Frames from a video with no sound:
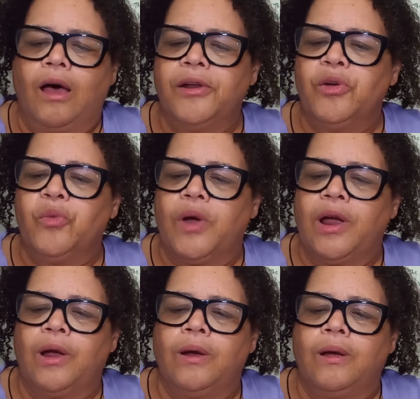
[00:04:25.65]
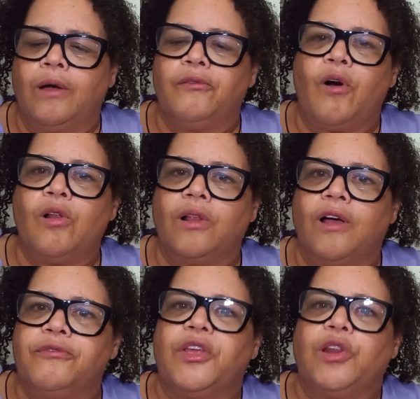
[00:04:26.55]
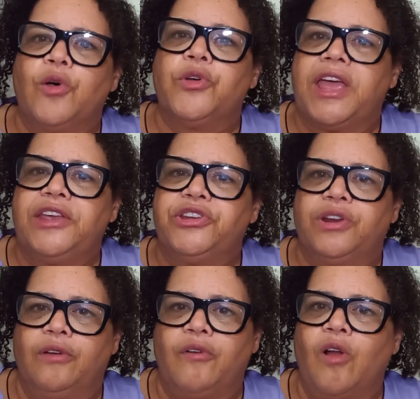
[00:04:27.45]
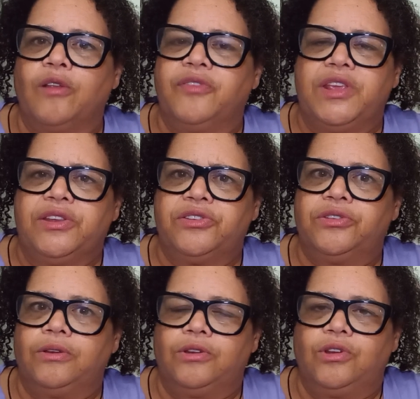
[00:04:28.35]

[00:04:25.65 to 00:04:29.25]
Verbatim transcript: unaware of all of the location of all of these